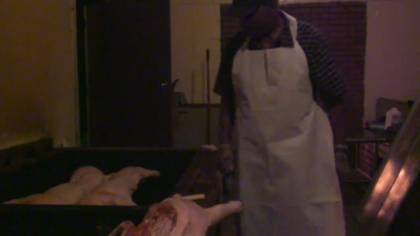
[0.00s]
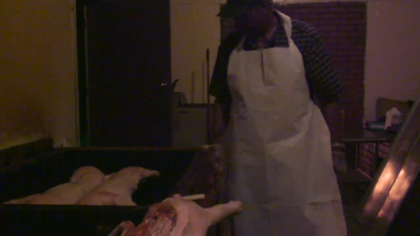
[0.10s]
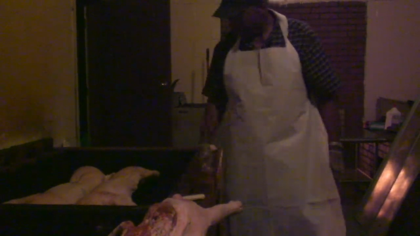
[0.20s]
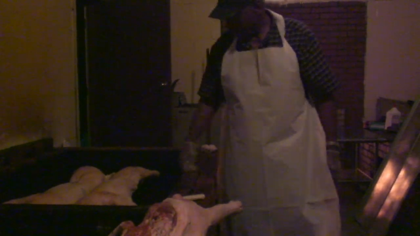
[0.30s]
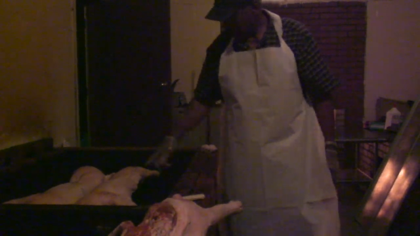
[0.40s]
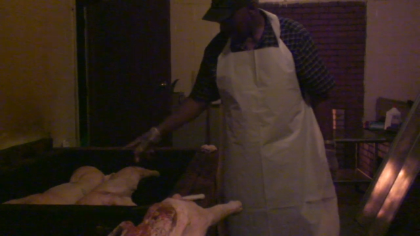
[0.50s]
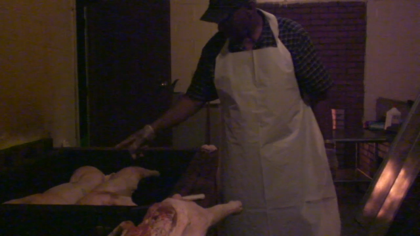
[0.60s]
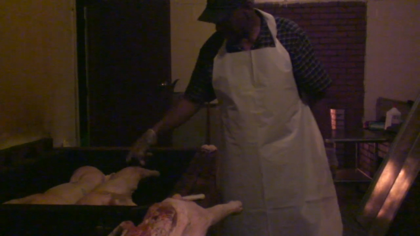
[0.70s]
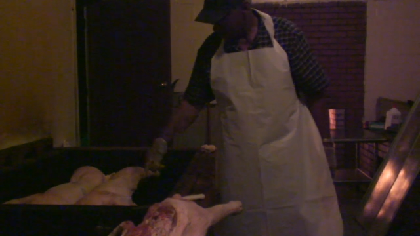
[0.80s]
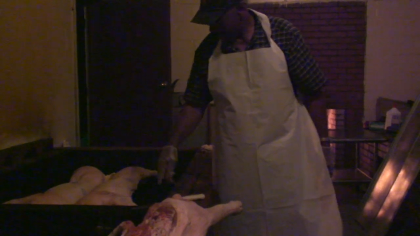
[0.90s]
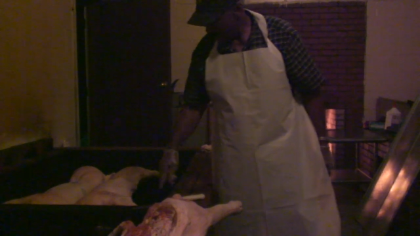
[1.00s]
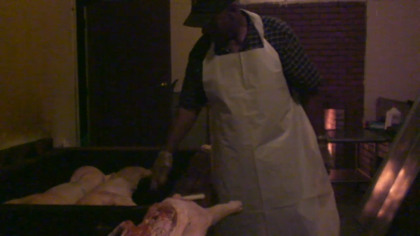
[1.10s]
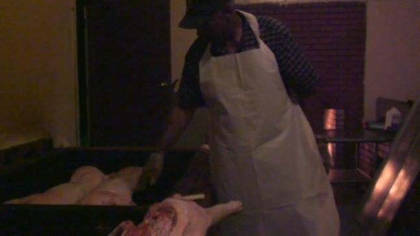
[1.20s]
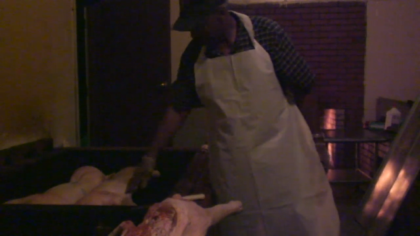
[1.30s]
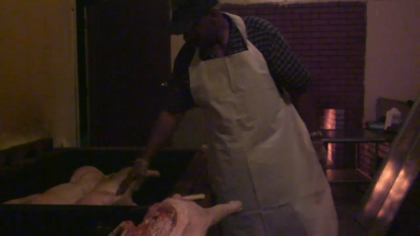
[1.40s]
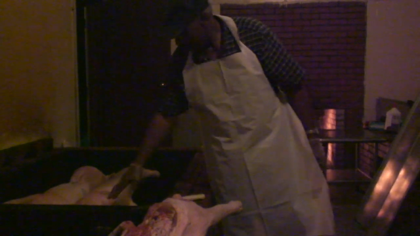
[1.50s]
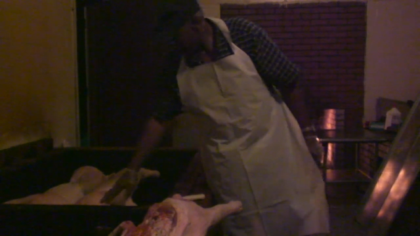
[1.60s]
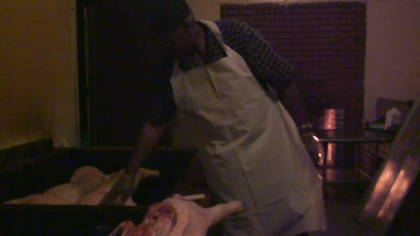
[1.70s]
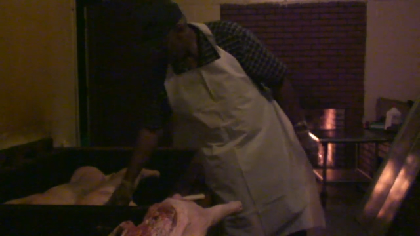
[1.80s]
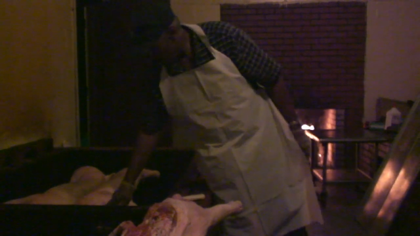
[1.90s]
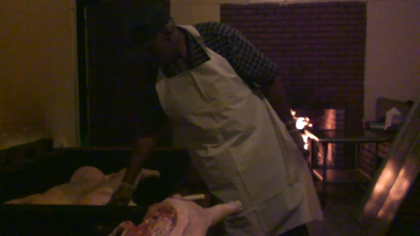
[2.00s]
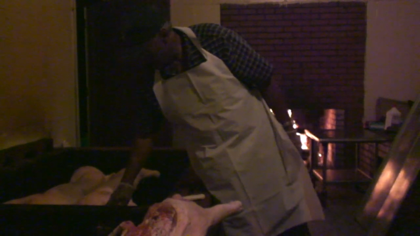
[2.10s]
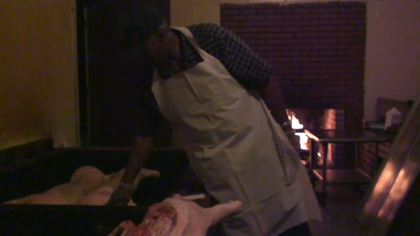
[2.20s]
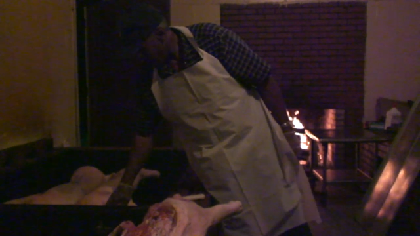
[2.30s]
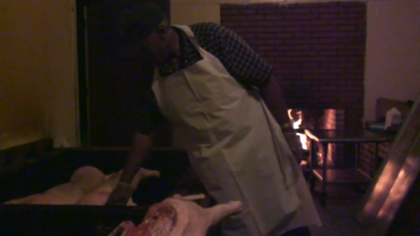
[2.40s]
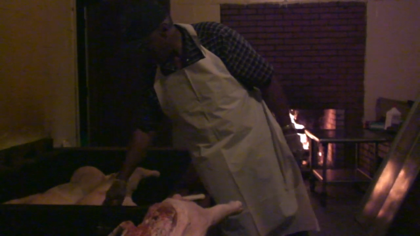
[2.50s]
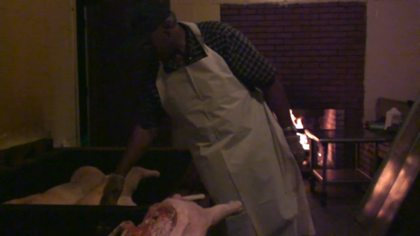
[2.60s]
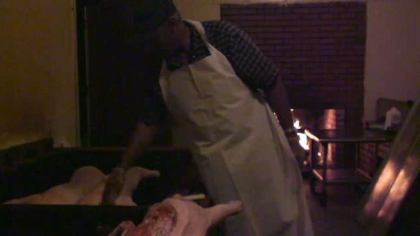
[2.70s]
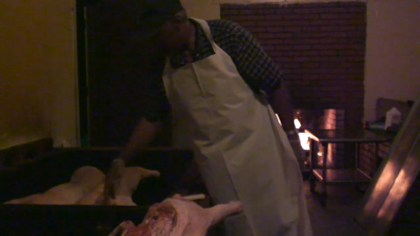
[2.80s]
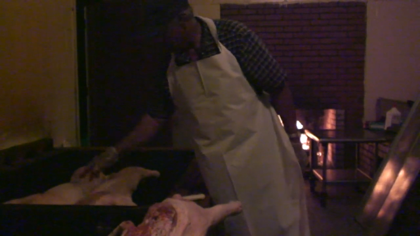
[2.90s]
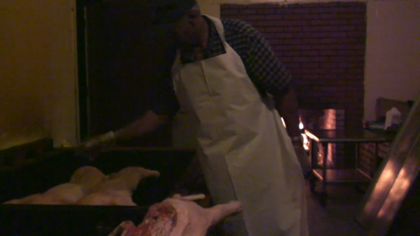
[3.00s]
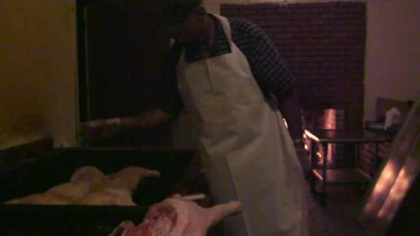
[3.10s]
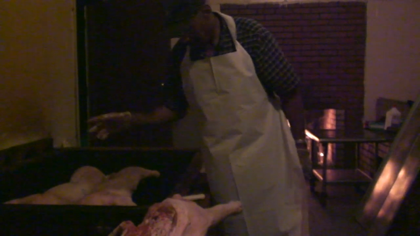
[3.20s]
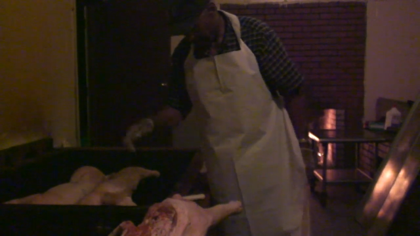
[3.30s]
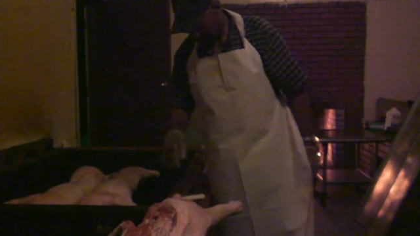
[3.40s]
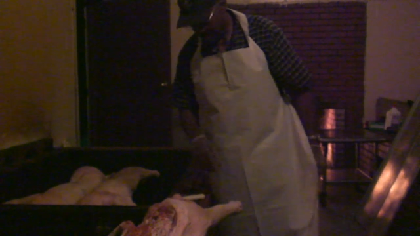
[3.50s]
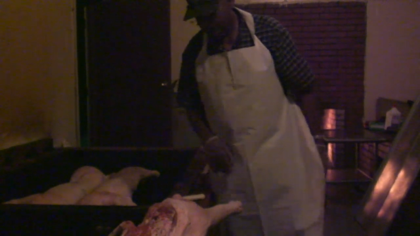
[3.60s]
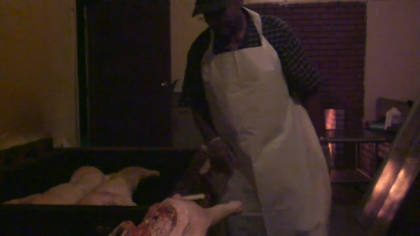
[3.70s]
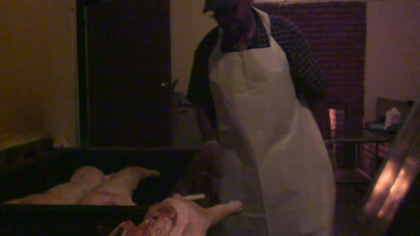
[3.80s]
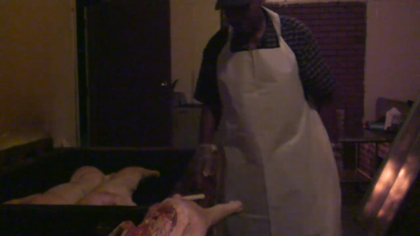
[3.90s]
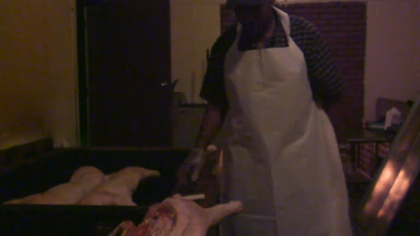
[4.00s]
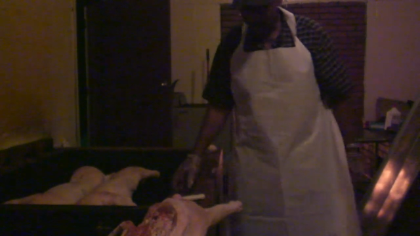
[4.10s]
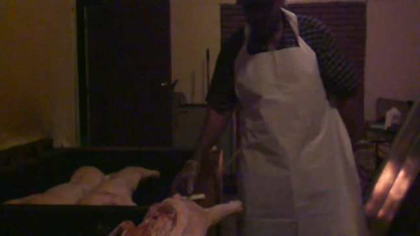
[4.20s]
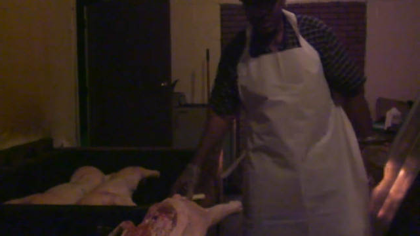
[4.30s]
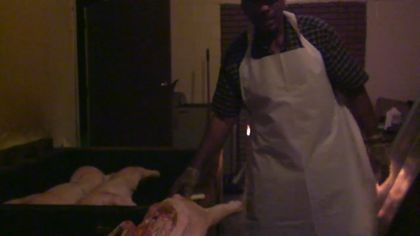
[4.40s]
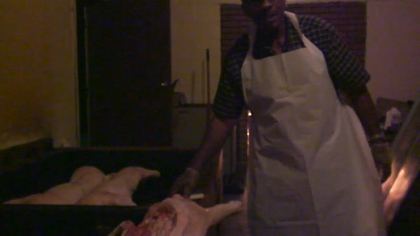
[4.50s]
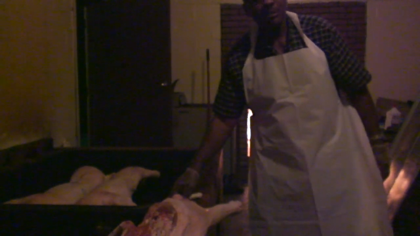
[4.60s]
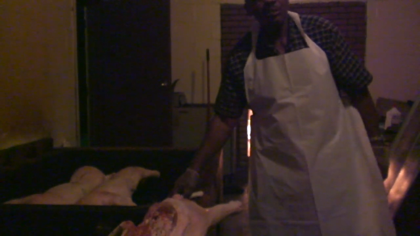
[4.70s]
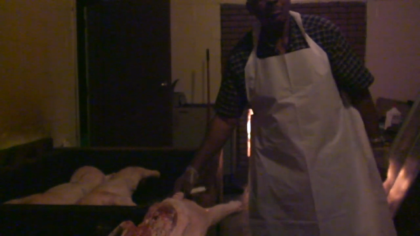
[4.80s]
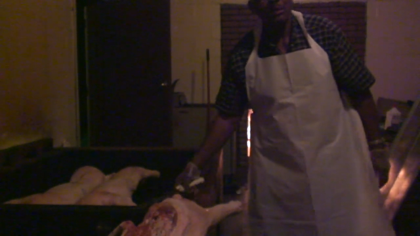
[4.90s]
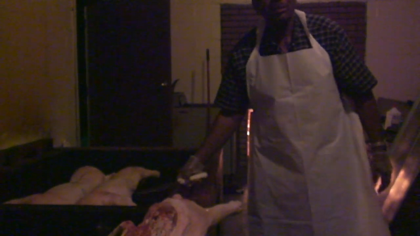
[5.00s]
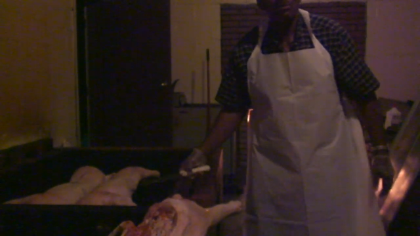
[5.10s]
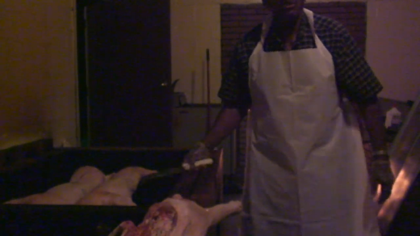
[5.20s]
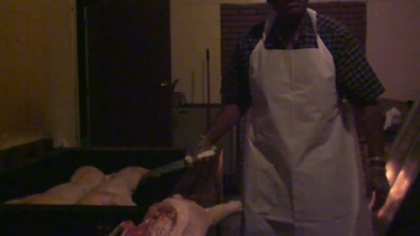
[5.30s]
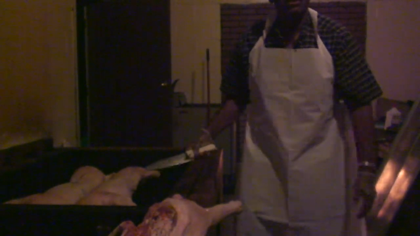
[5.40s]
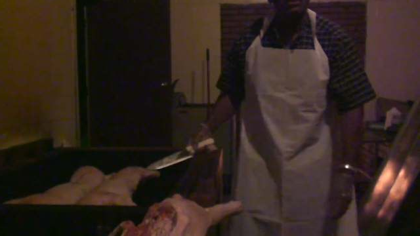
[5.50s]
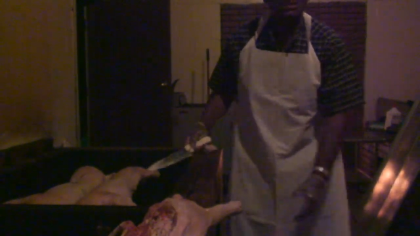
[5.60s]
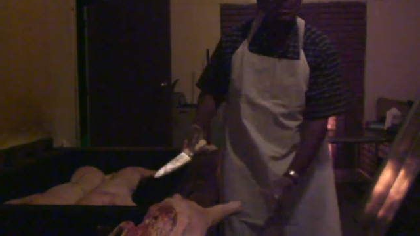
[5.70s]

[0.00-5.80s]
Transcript: [unreadable: no face in view]